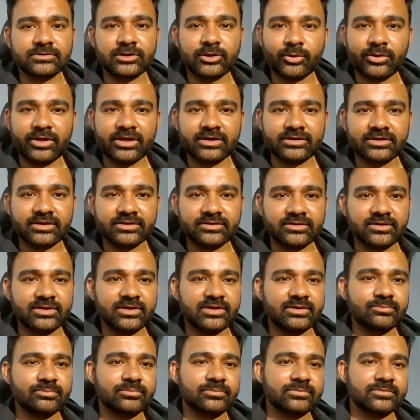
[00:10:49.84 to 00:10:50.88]
look at the
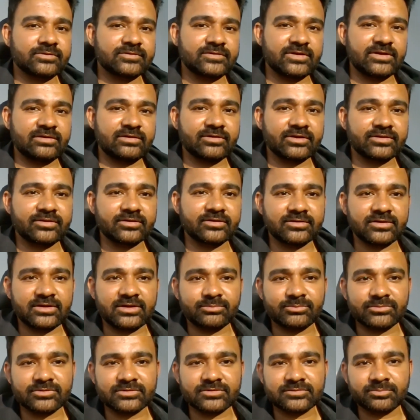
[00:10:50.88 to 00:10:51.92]
team, see where the
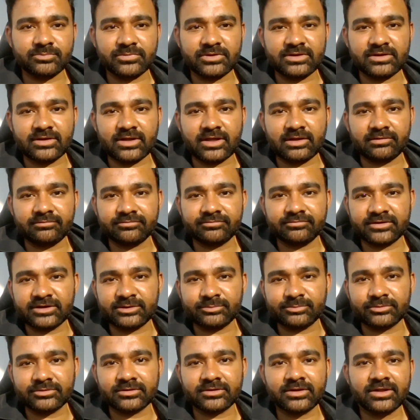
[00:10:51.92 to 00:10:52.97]
team is being
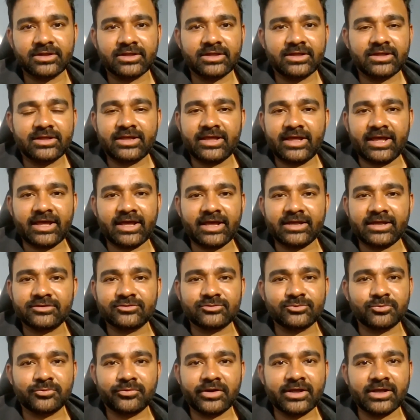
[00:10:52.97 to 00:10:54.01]
comfortable,
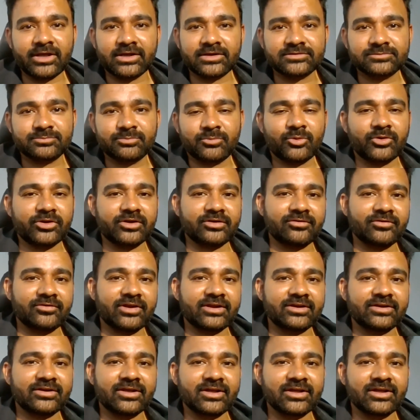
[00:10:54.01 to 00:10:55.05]
and to Reha's point,
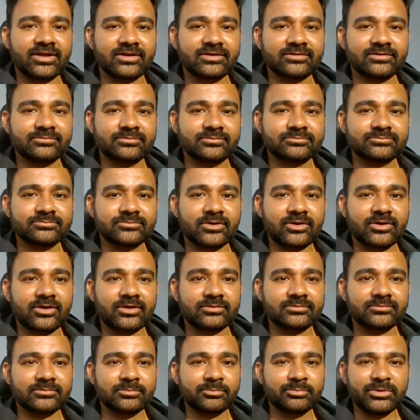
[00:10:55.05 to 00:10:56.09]
right,
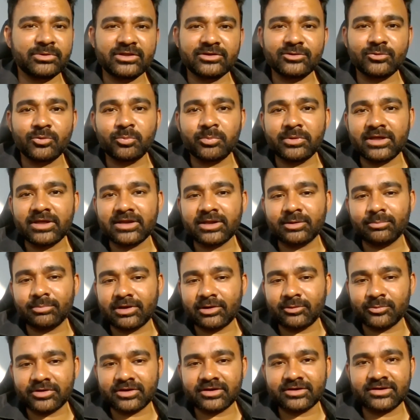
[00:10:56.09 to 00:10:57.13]
be humane
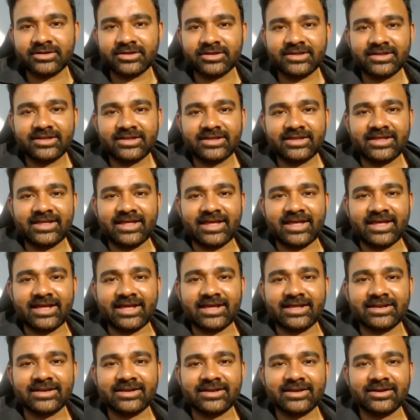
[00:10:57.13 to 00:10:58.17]
about it,
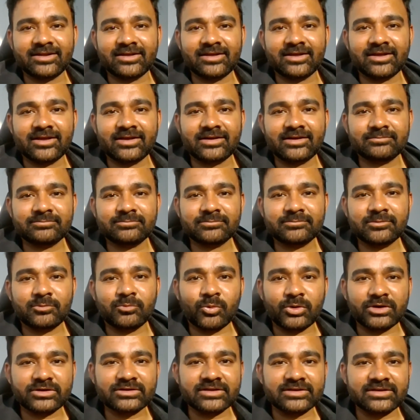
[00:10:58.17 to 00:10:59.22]
and
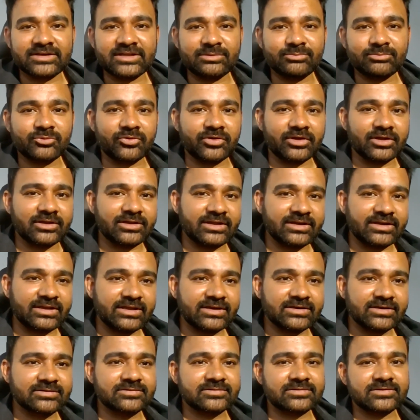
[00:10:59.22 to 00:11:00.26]
what the team really
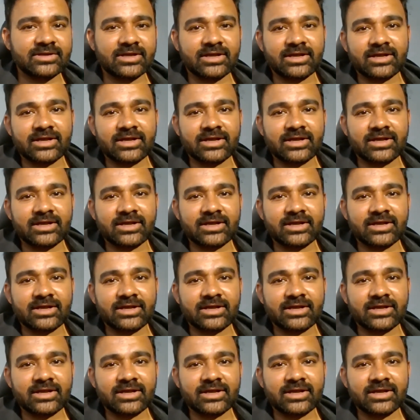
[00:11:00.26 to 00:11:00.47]
needs.